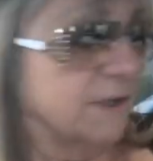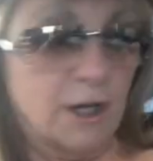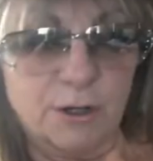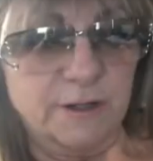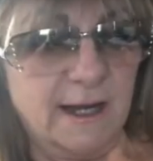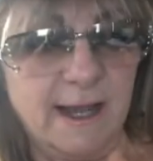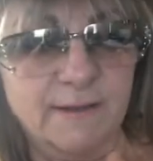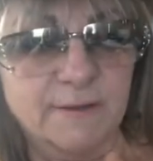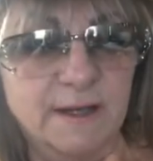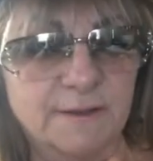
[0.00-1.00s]
know that I
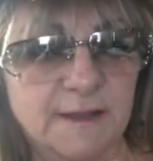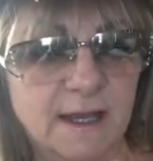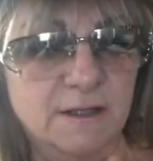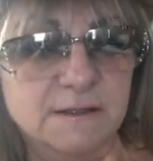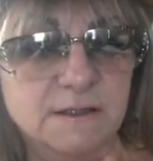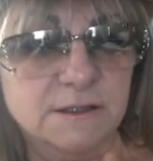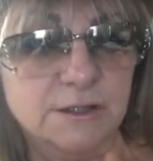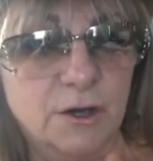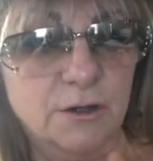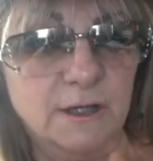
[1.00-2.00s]
have anything else to
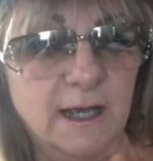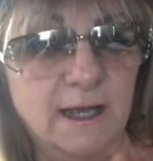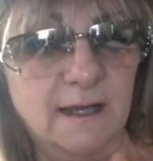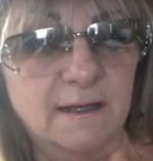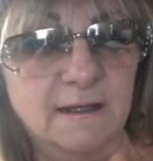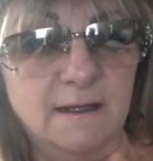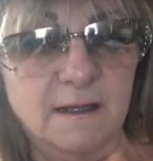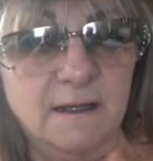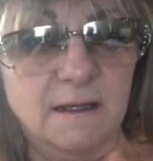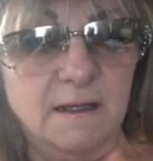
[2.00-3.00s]
show you.
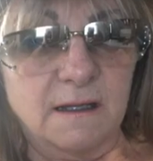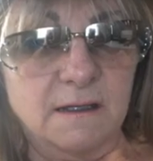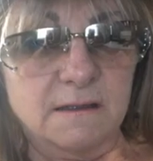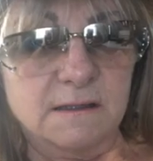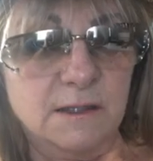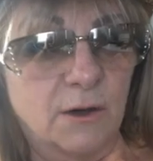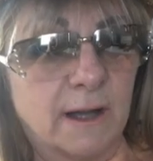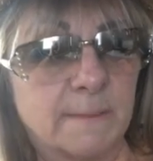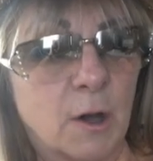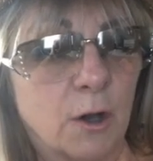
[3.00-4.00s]
So
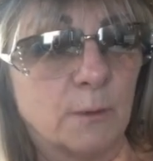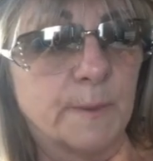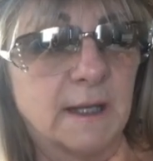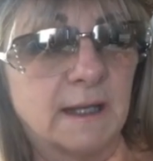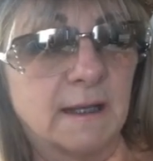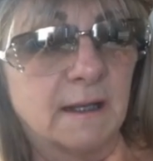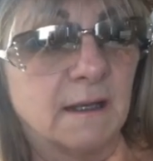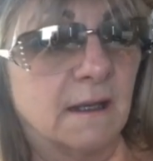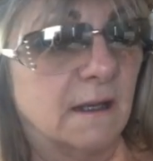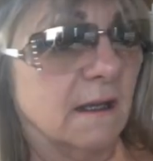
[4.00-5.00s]
I'm hoping
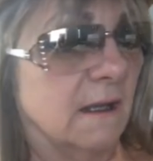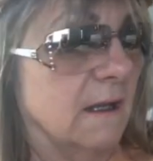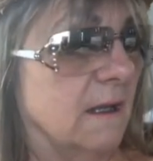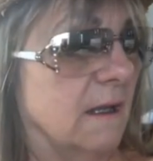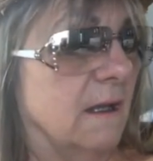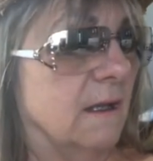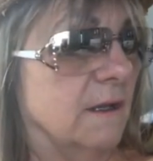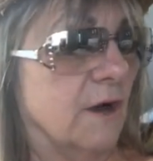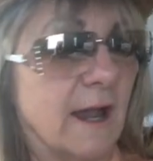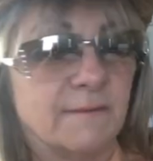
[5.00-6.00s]

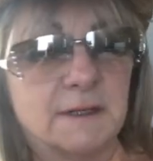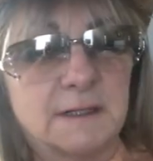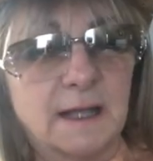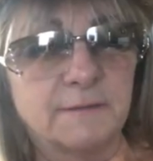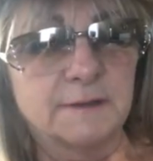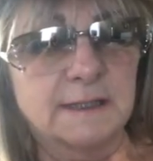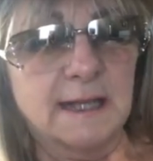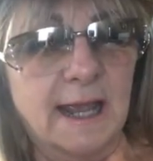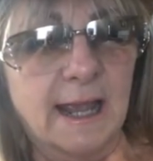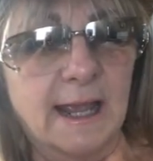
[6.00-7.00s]
you're having a lovely
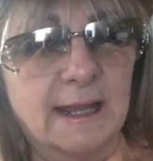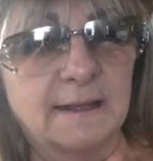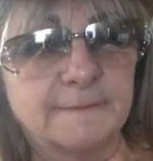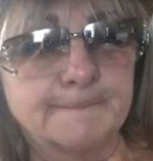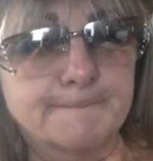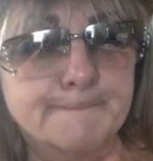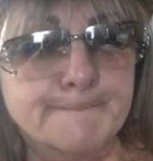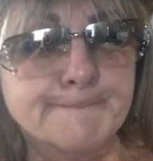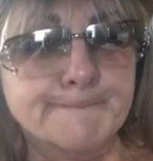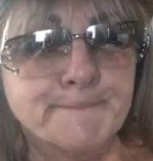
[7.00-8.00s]
day.
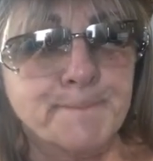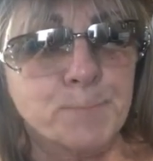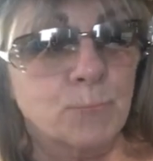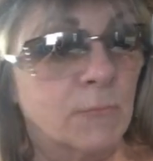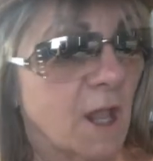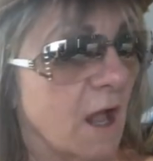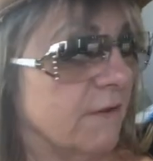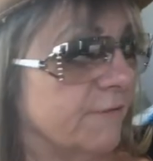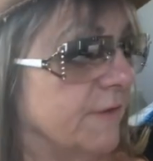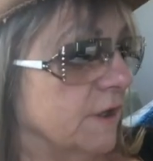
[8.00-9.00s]

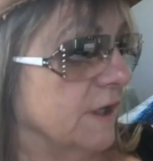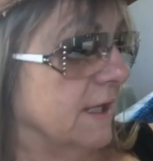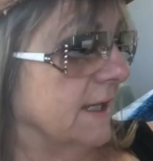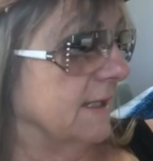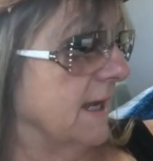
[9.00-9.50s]
I'll fill you in